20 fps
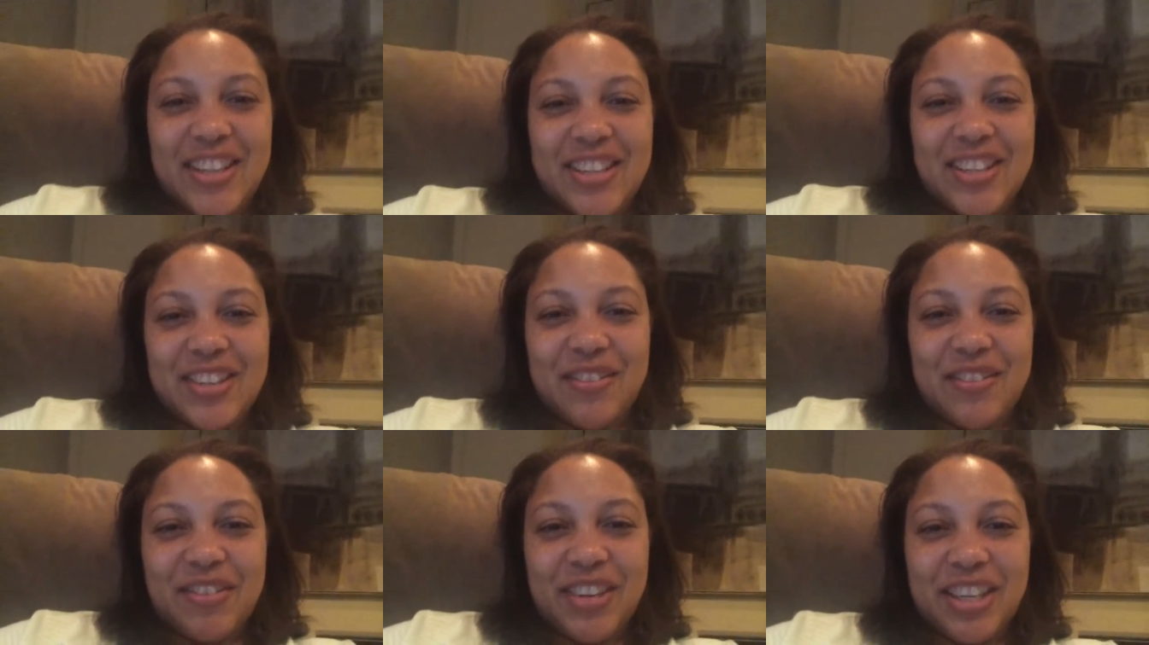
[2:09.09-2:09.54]

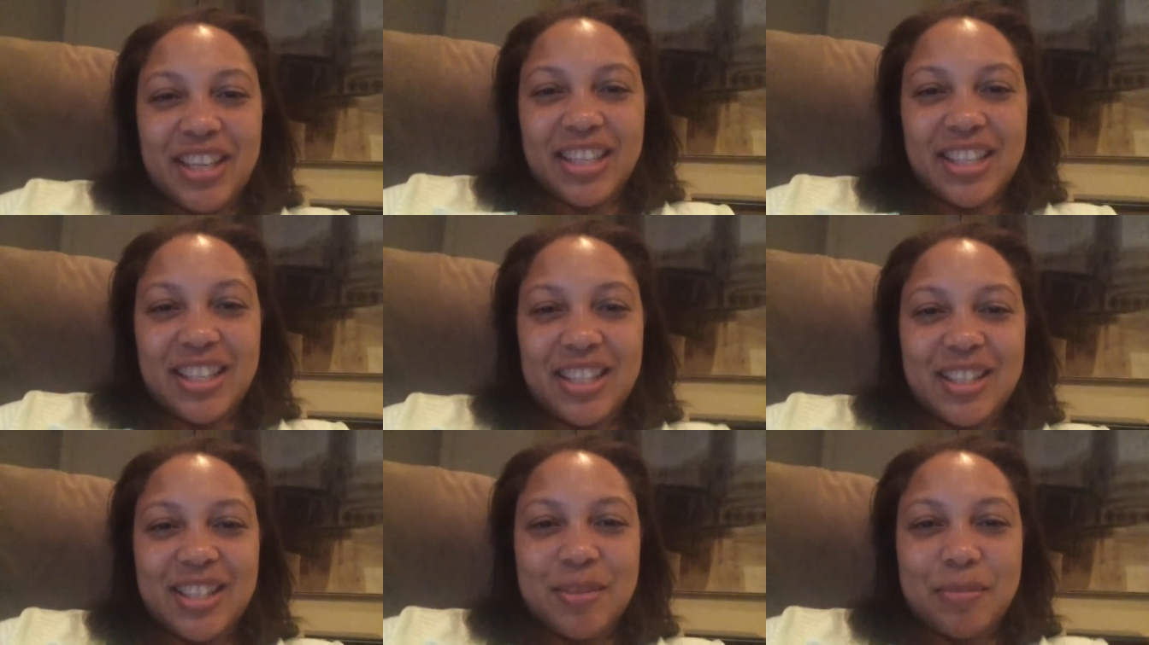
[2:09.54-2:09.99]
Don't
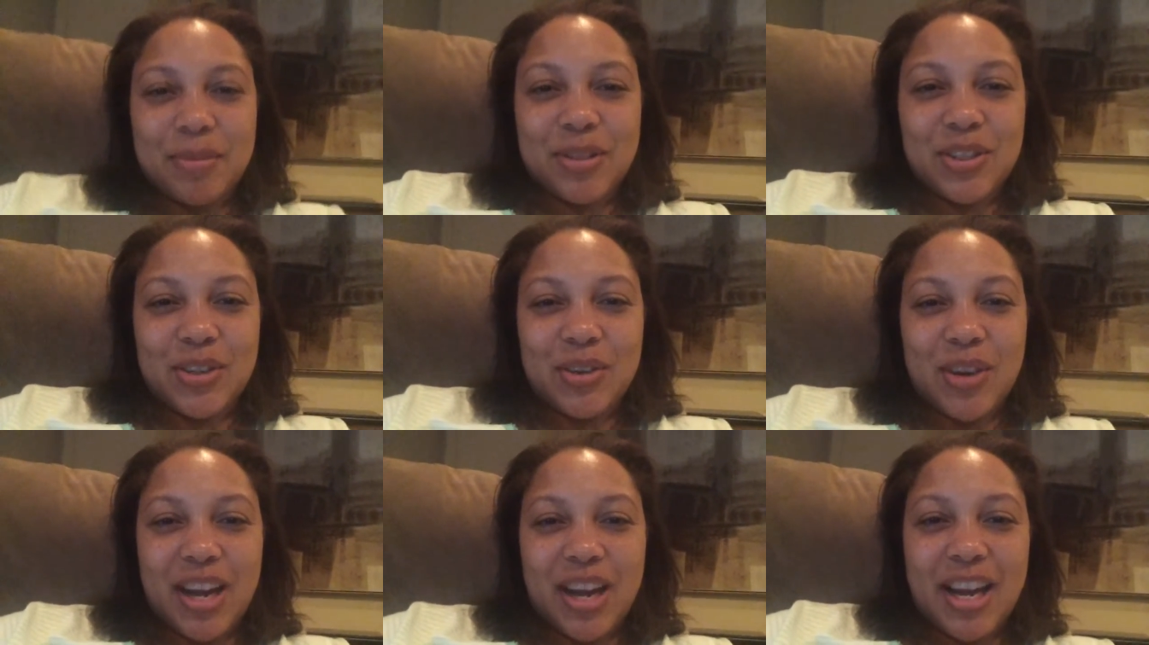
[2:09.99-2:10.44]
forget to
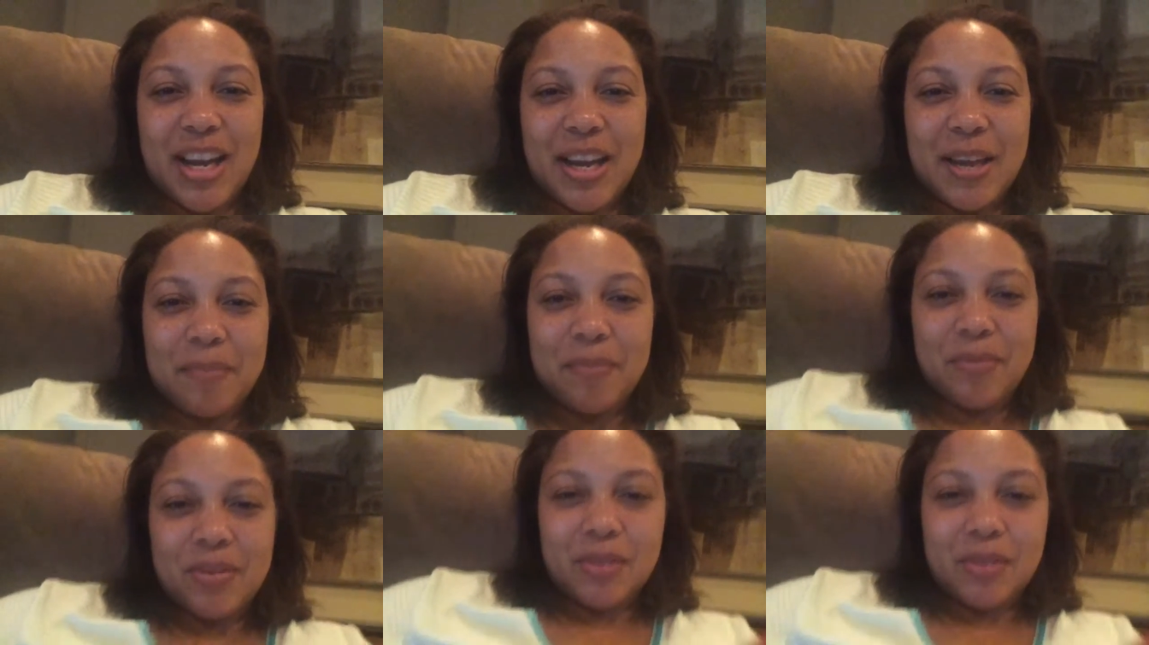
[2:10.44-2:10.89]

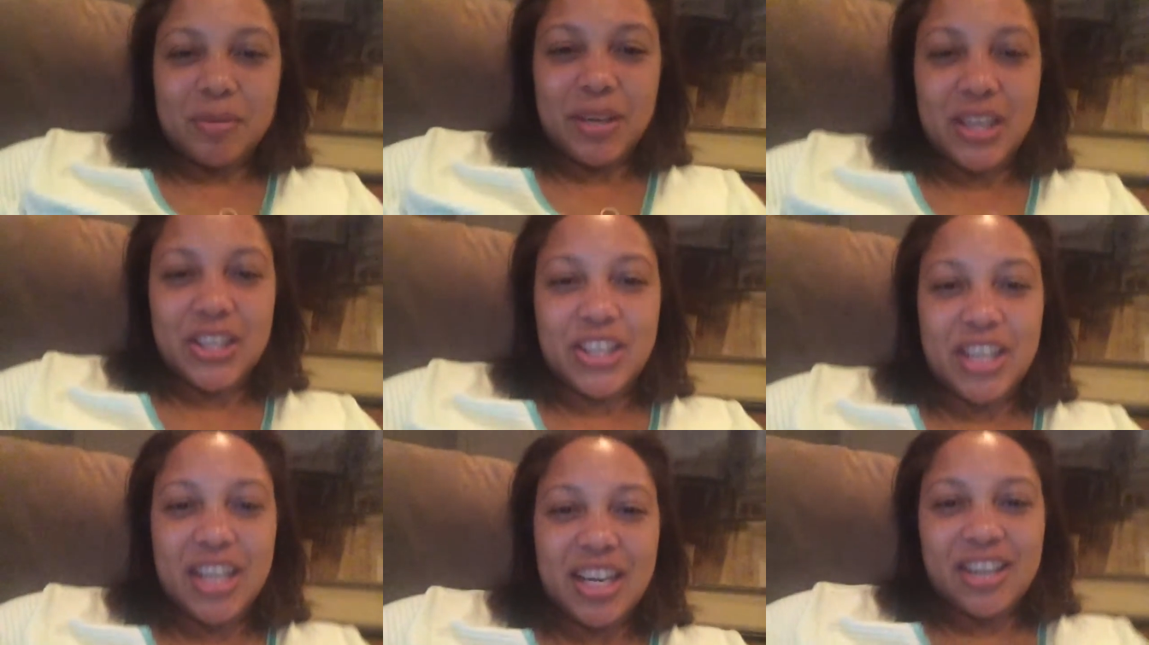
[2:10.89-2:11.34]
subscribe to
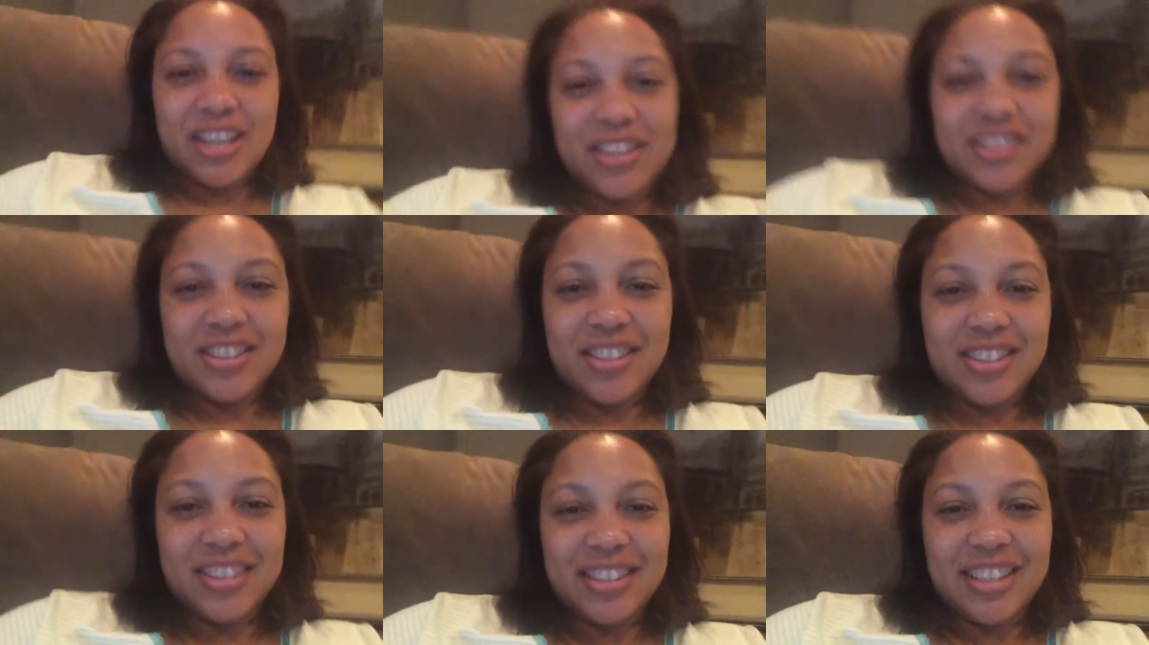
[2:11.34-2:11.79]
my
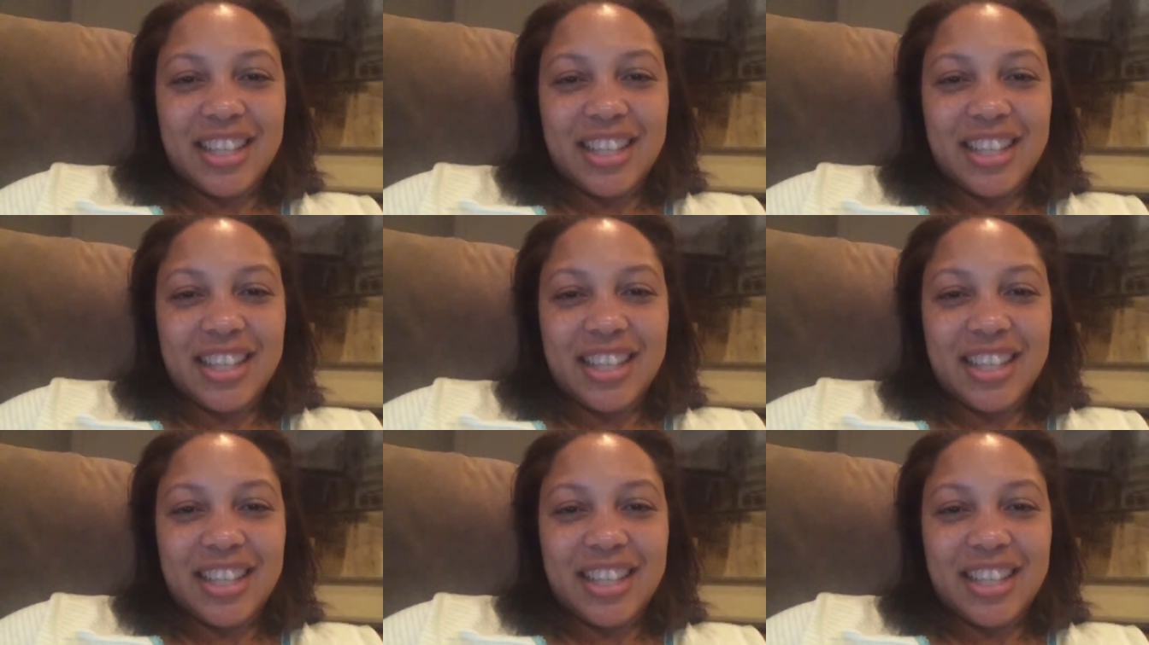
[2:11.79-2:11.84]
channel